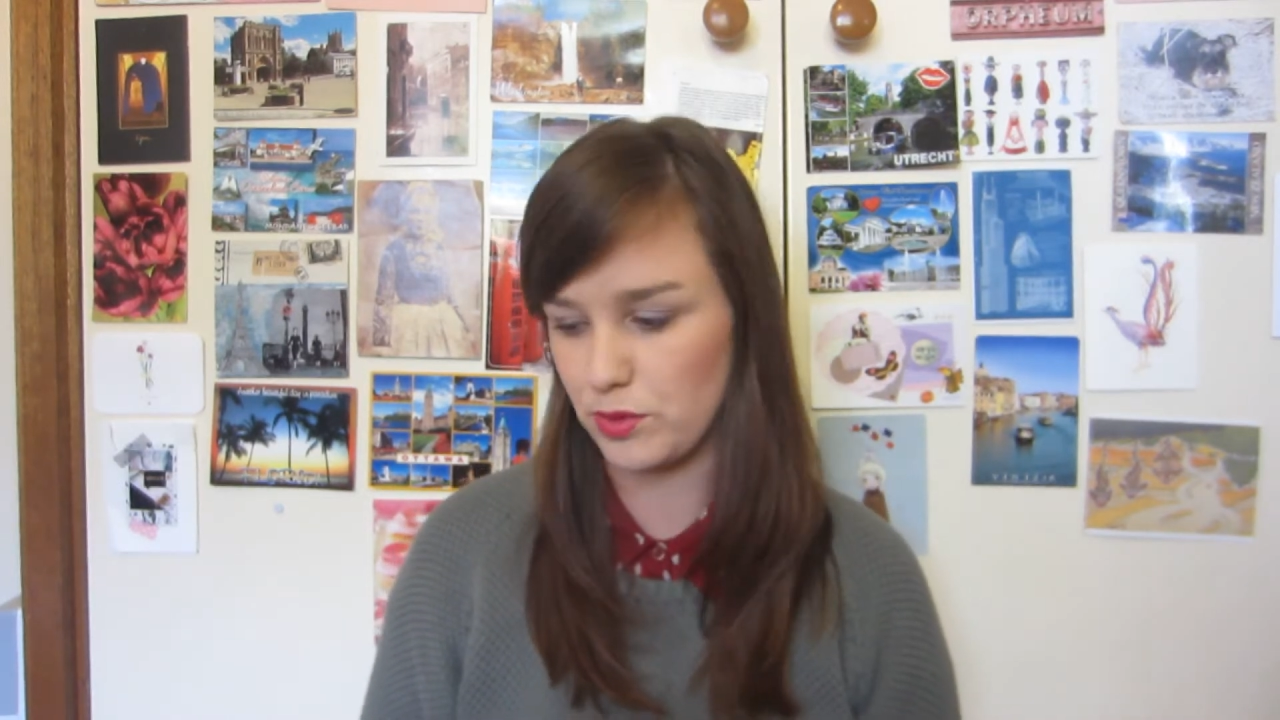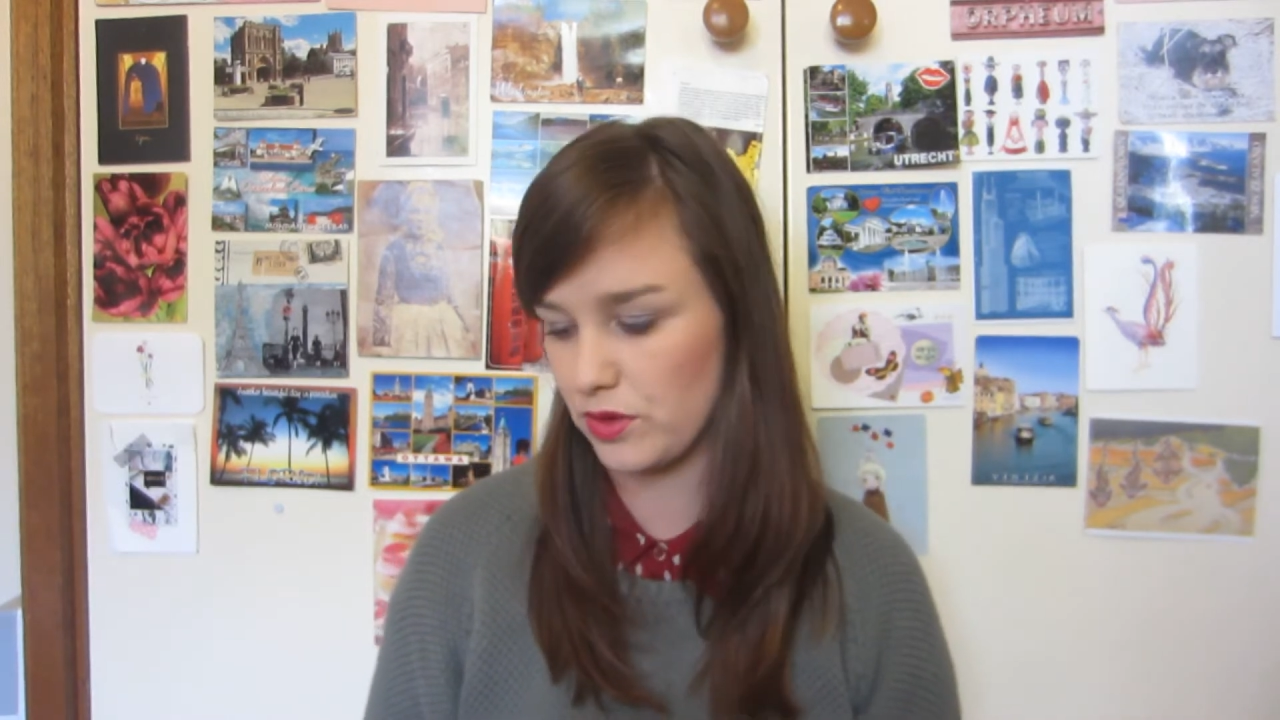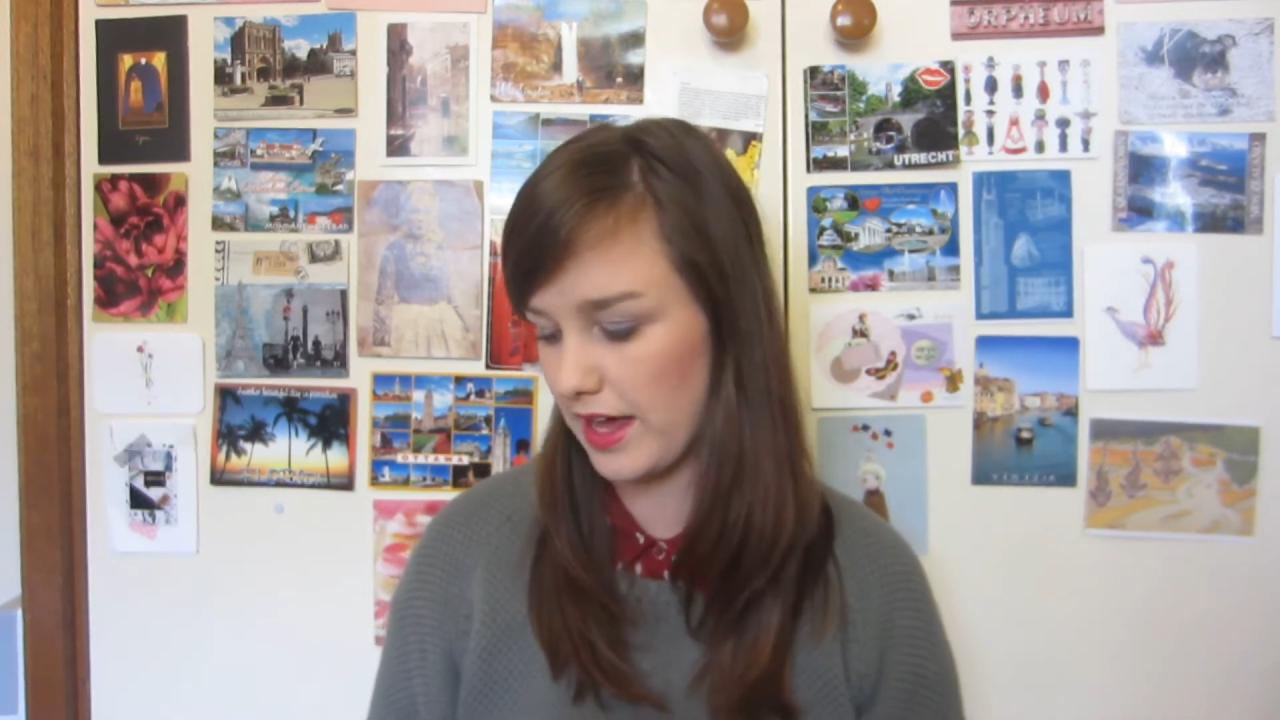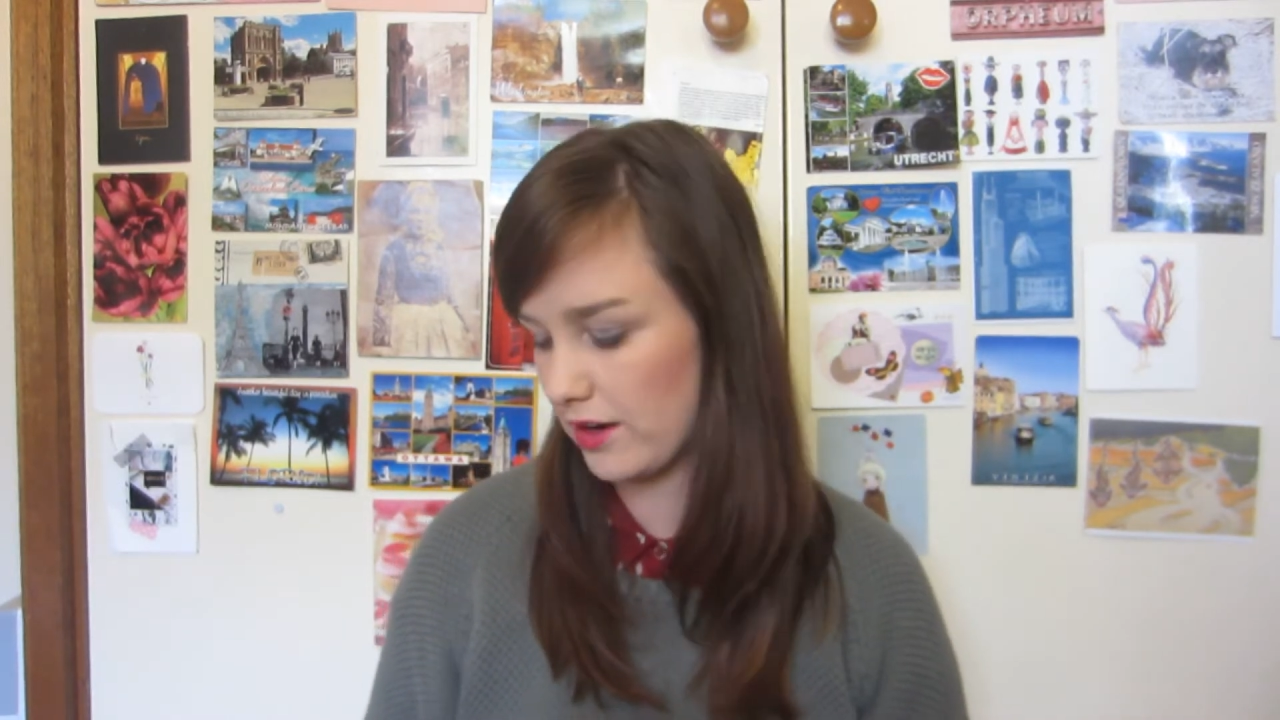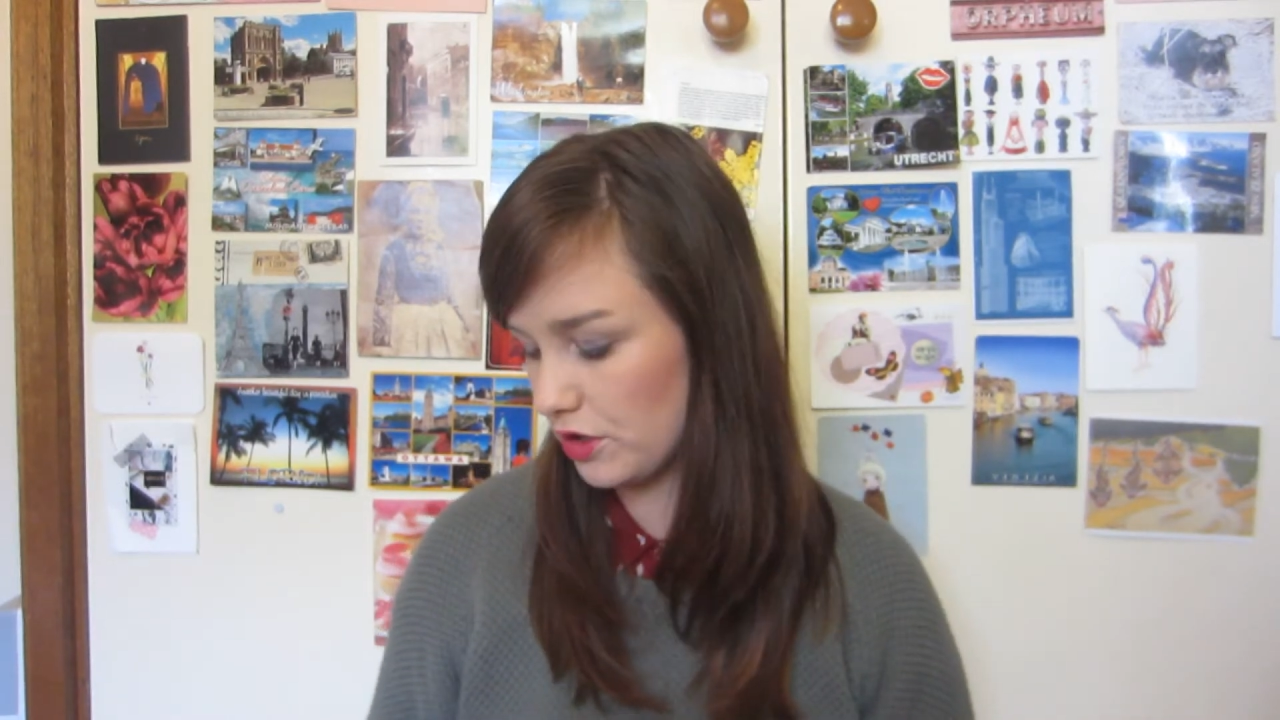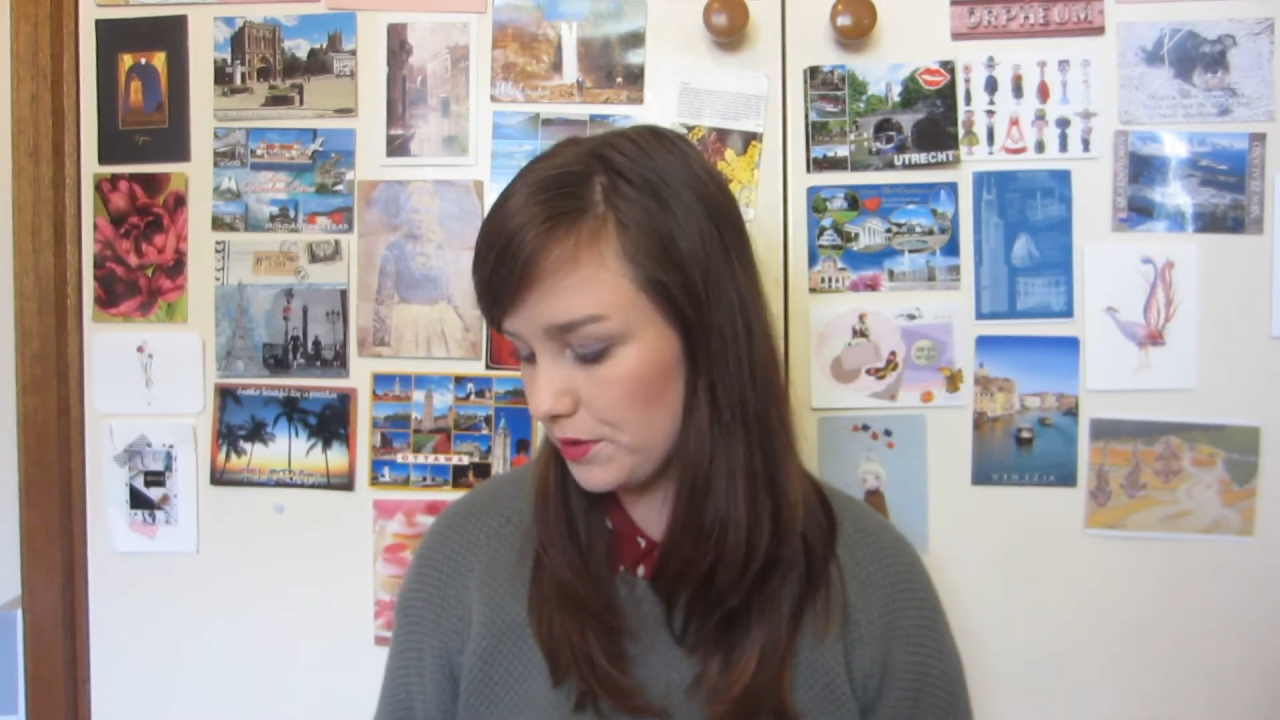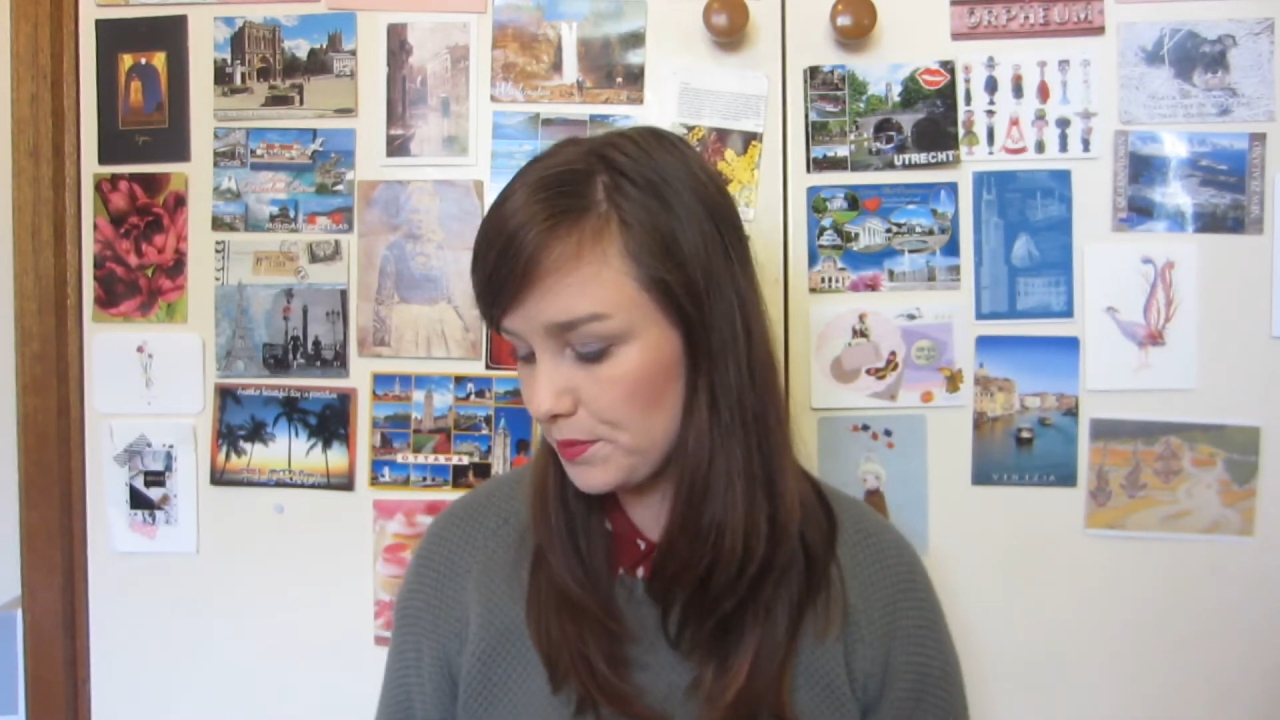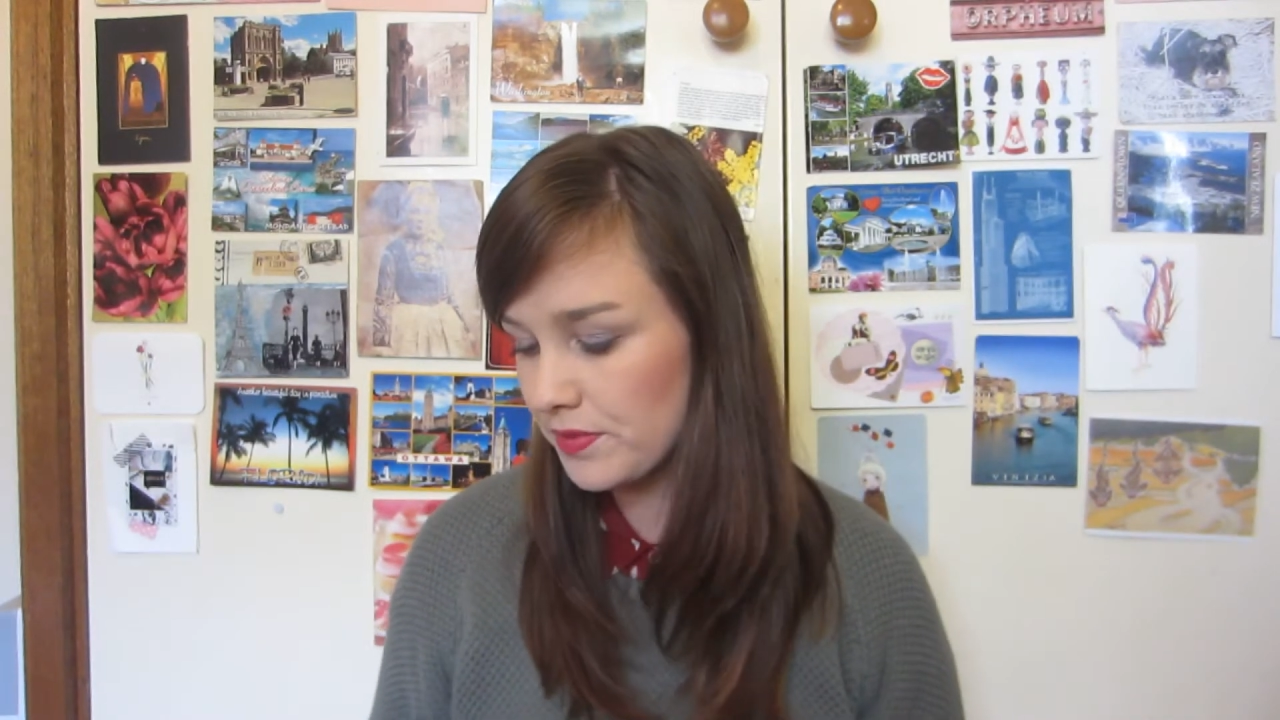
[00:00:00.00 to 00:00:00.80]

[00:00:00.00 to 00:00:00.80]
put that on.